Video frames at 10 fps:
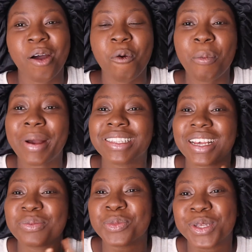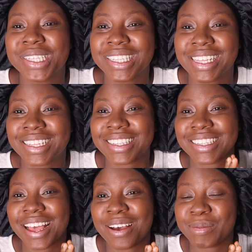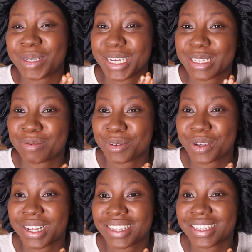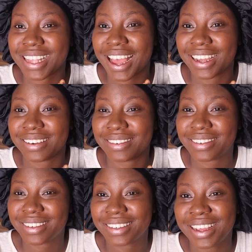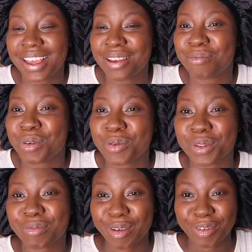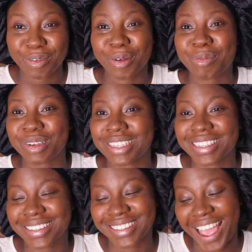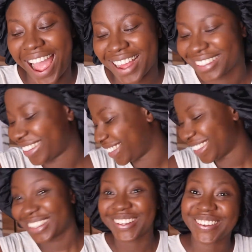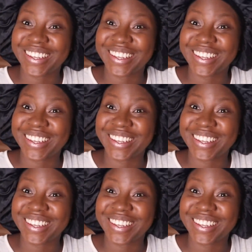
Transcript: what matters most is the experience and being with my favorite person. Yeah. So